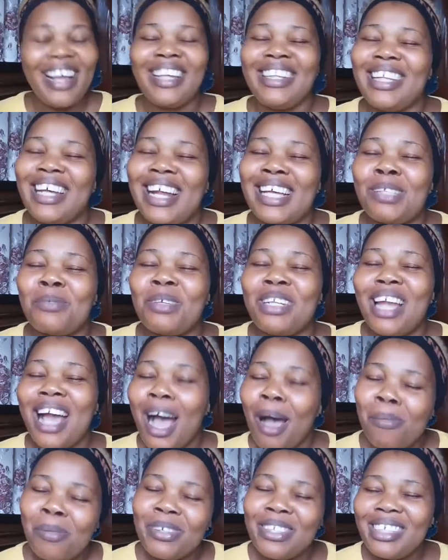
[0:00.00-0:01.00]
that has been
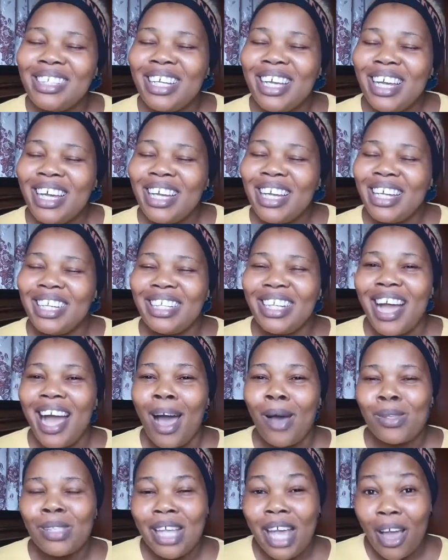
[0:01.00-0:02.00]
happening in the house.